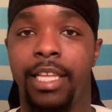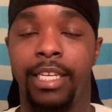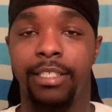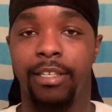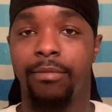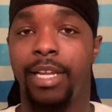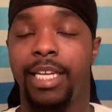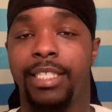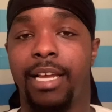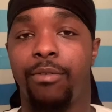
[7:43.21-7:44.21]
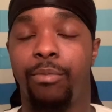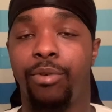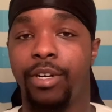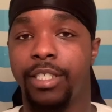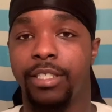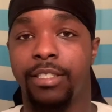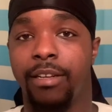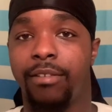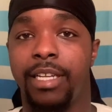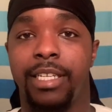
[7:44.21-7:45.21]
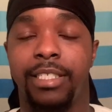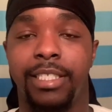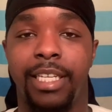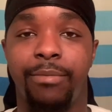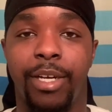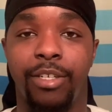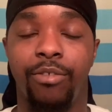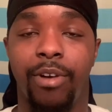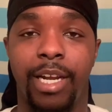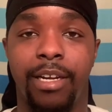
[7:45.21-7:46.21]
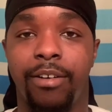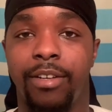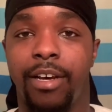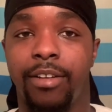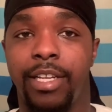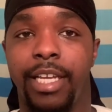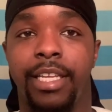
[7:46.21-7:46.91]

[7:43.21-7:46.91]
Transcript: Some days I would brush, and some days I'll just leave my do-rag on all day.